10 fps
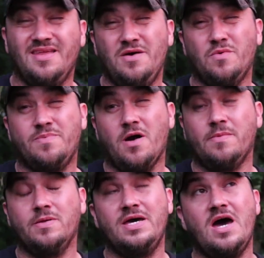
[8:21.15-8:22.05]
it would
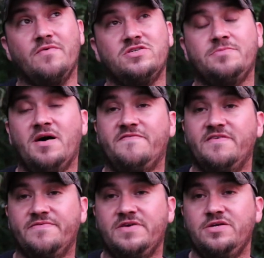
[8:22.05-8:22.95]
probably average about
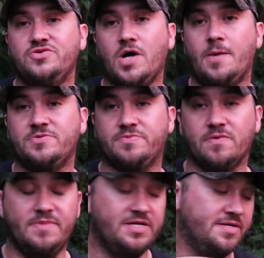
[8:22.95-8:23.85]
15 drops
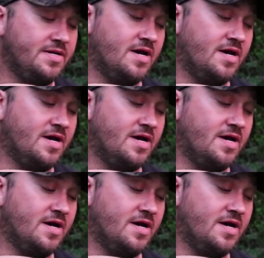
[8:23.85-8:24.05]
per minute.